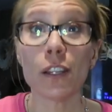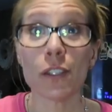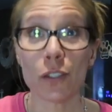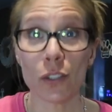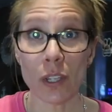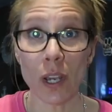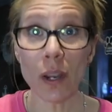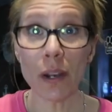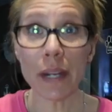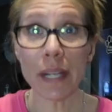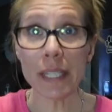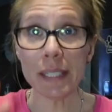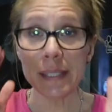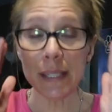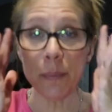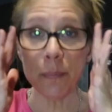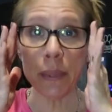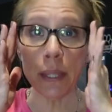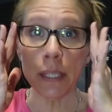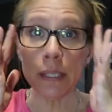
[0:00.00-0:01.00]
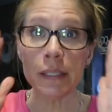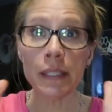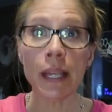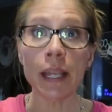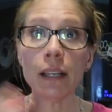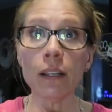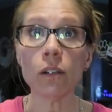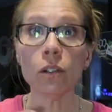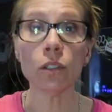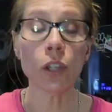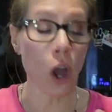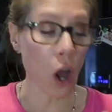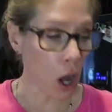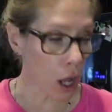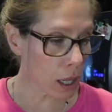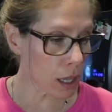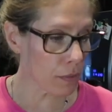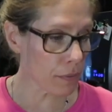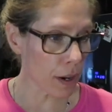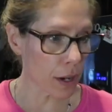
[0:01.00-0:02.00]
Sorry, something tickled
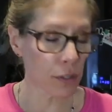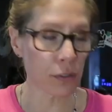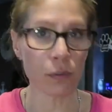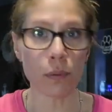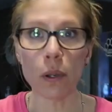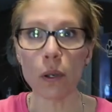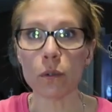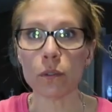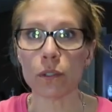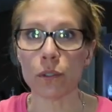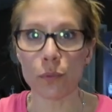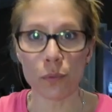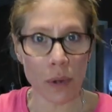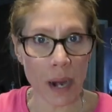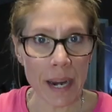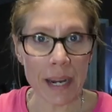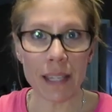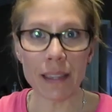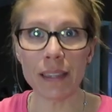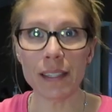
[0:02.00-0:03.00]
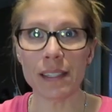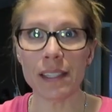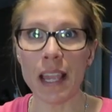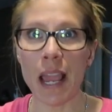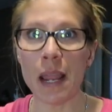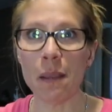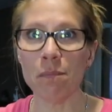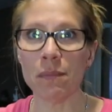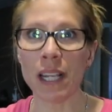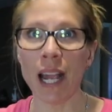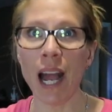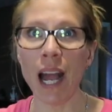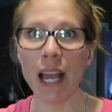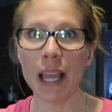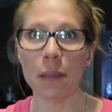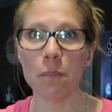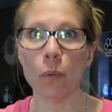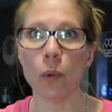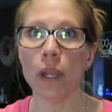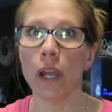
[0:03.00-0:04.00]
all of our throats right at the same
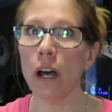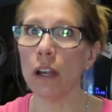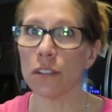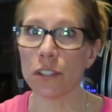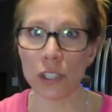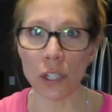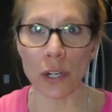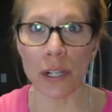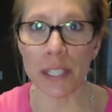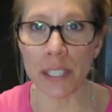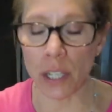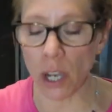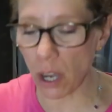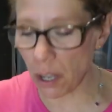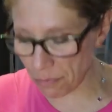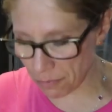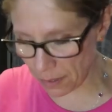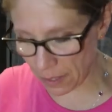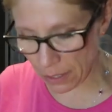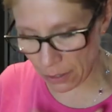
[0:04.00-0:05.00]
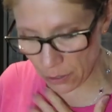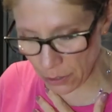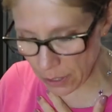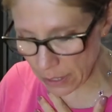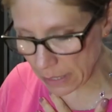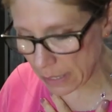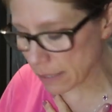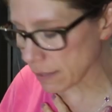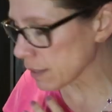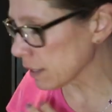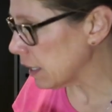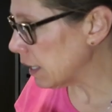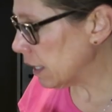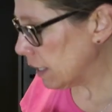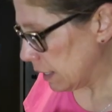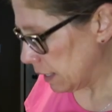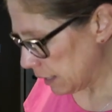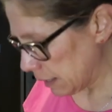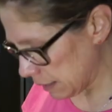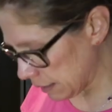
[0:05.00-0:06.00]
time. We all started coughing. Goodness.
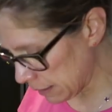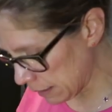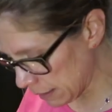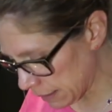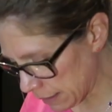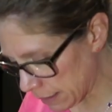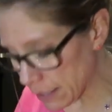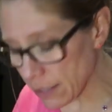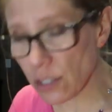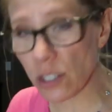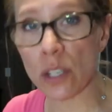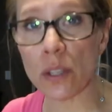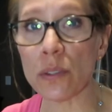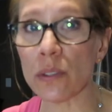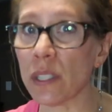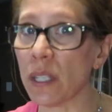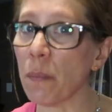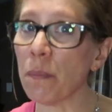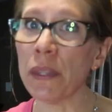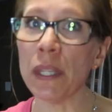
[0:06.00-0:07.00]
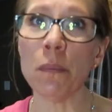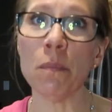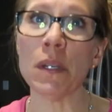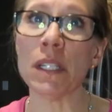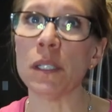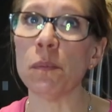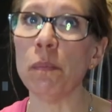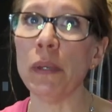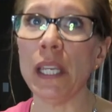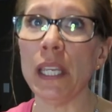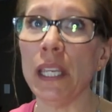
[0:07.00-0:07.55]
So something must